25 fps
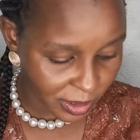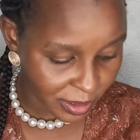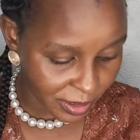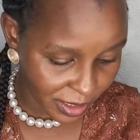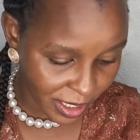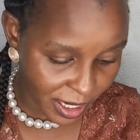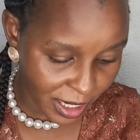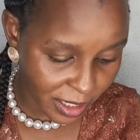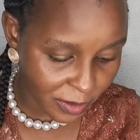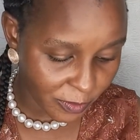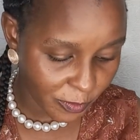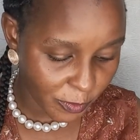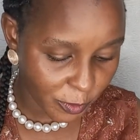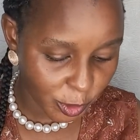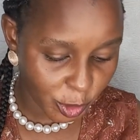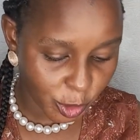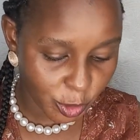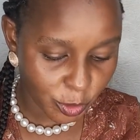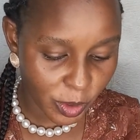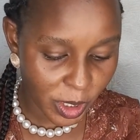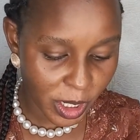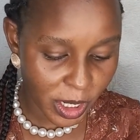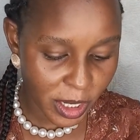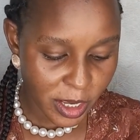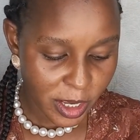that for
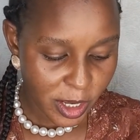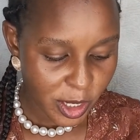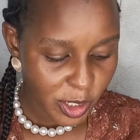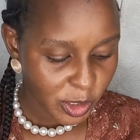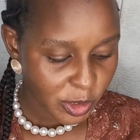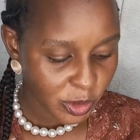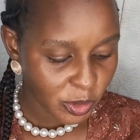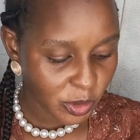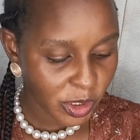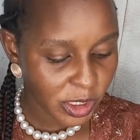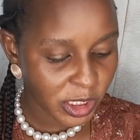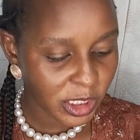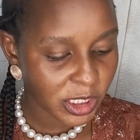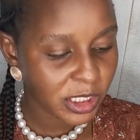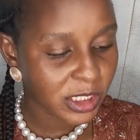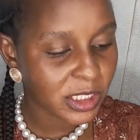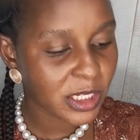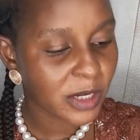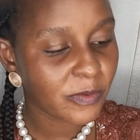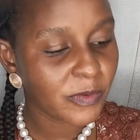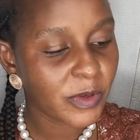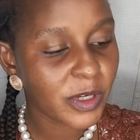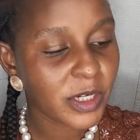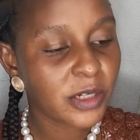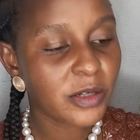sure so it is a
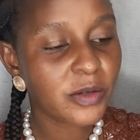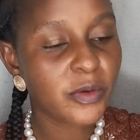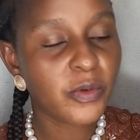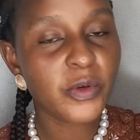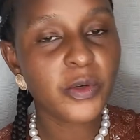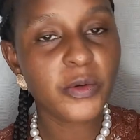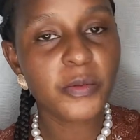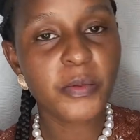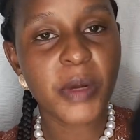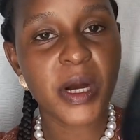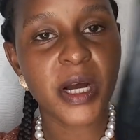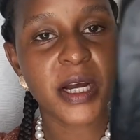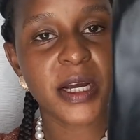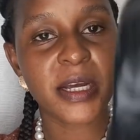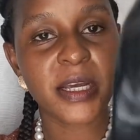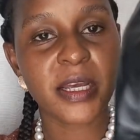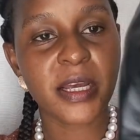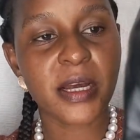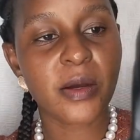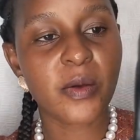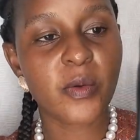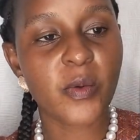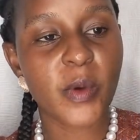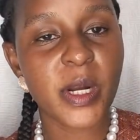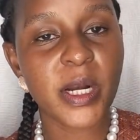very good bag ya
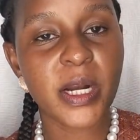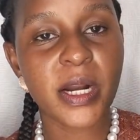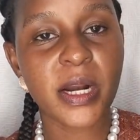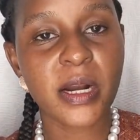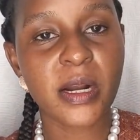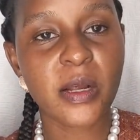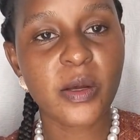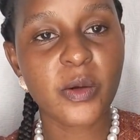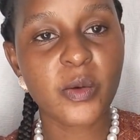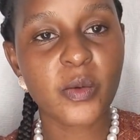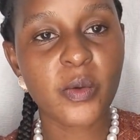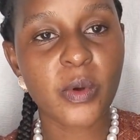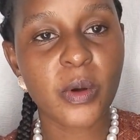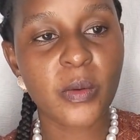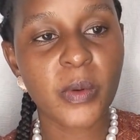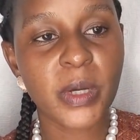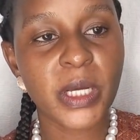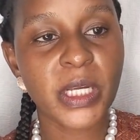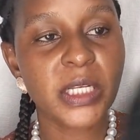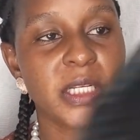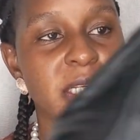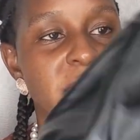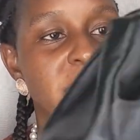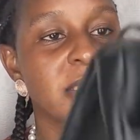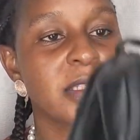kwenda nayo kwa
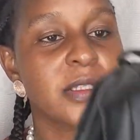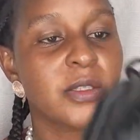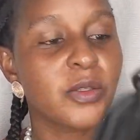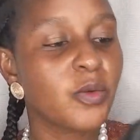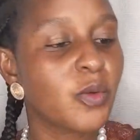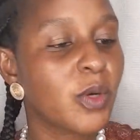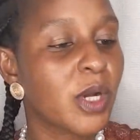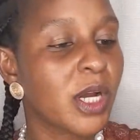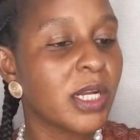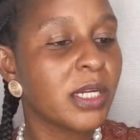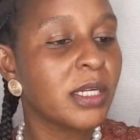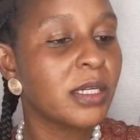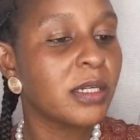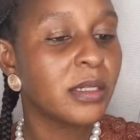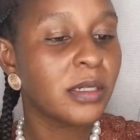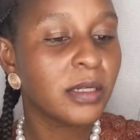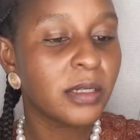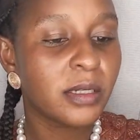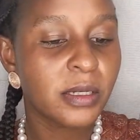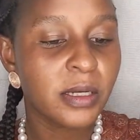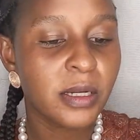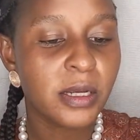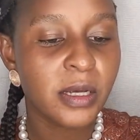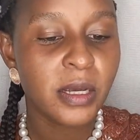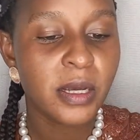weddings you can
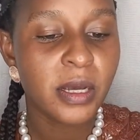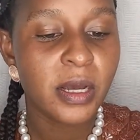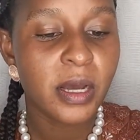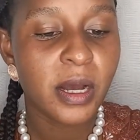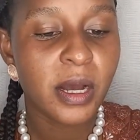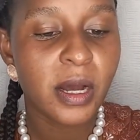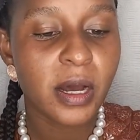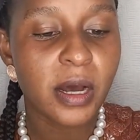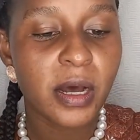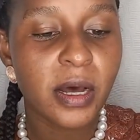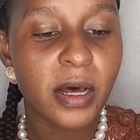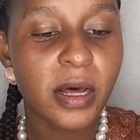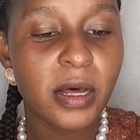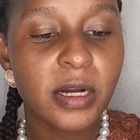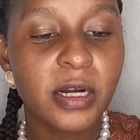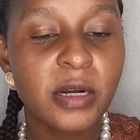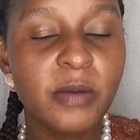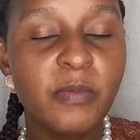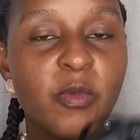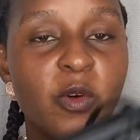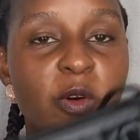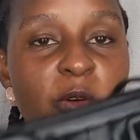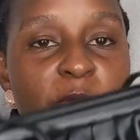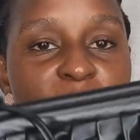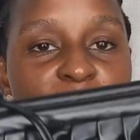uh,
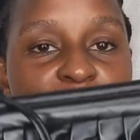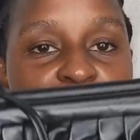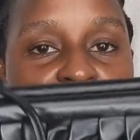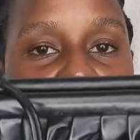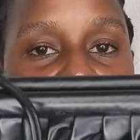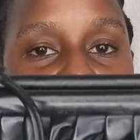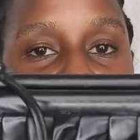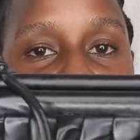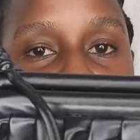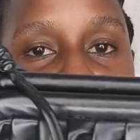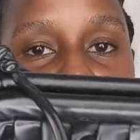remove the